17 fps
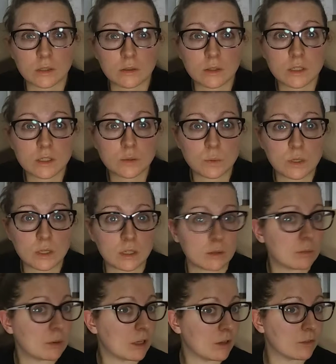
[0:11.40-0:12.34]
this week
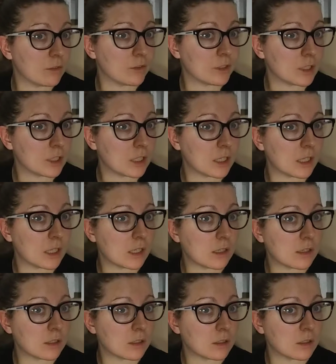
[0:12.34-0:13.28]
I'm kind of on a kick
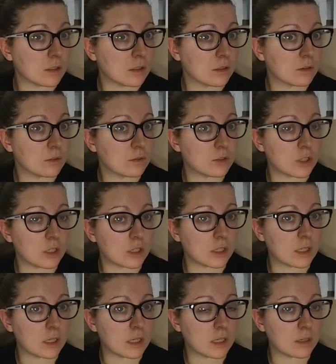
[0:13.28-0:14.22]
of
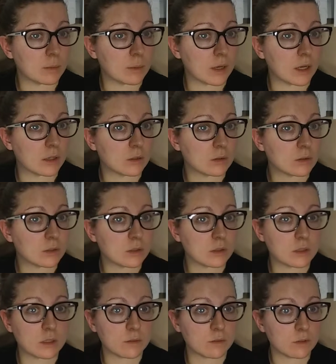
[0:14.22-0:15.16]
talking about
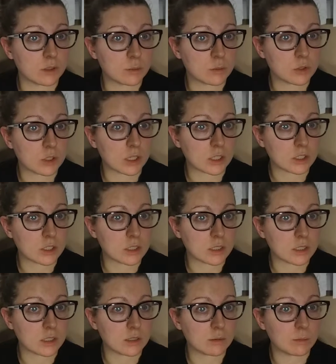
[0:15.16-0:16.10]
the different
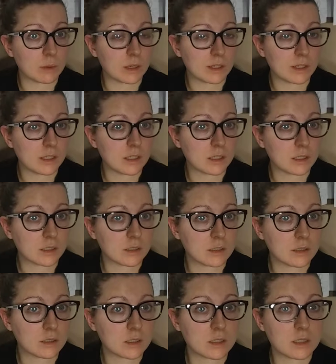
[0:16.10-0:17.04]
obstructions in the body
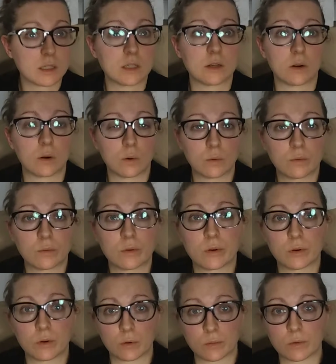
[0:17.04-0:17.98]
because I see it over
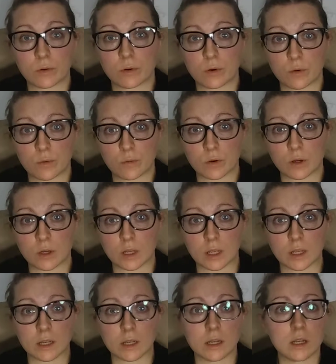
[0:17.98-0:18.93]
and over and over
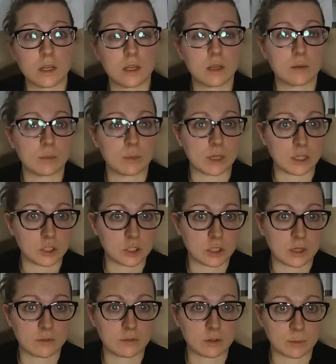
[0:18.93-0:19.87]
again,
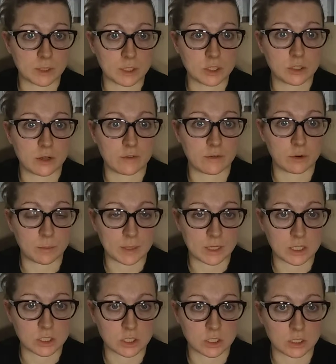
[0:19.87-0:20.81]
patient after patient after
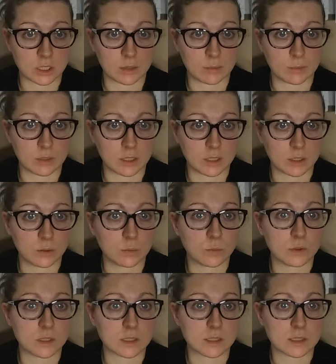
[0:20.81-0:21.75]
patient coming in
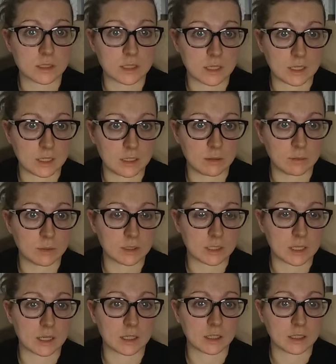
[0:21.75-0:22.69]
with the same
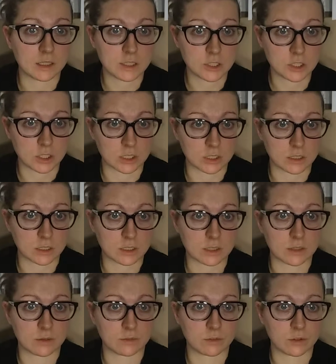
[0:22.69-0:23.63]
exact condition,
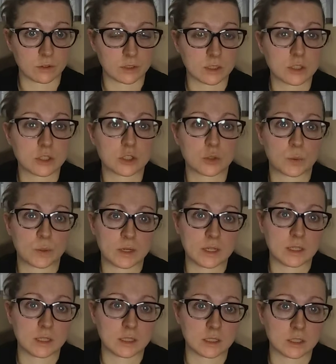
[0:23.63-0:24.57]
except for it's
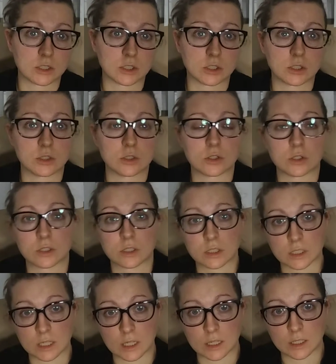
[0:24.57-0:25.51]
20 conditions or
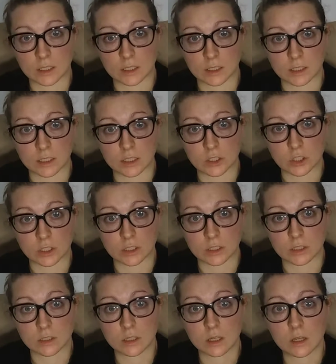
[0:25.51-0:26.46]
it's 10
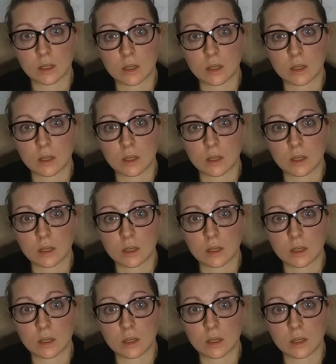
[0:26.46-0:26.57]
conditions.